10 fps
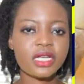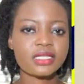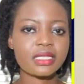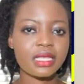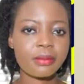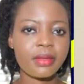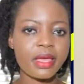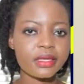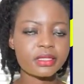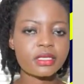at them
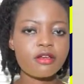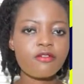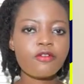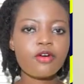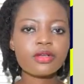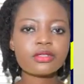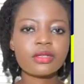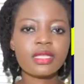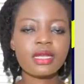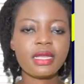and focus
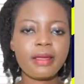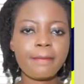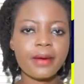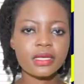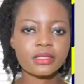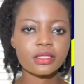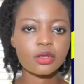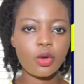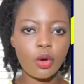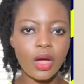on the lay person
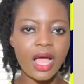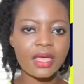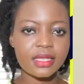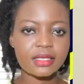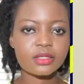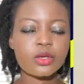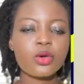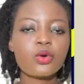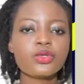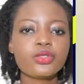or others
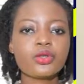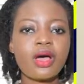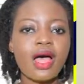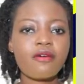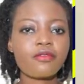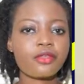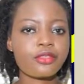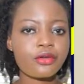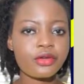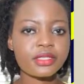who do not have
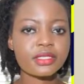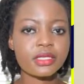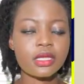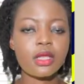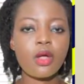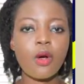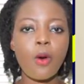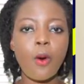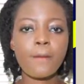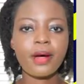authority
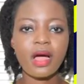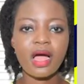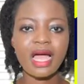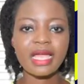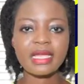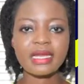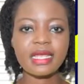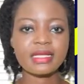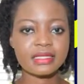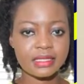or power in
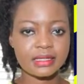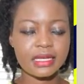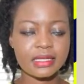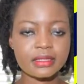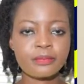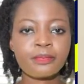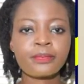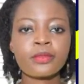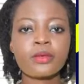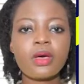existence.
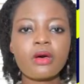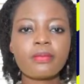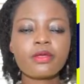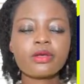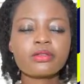Well, because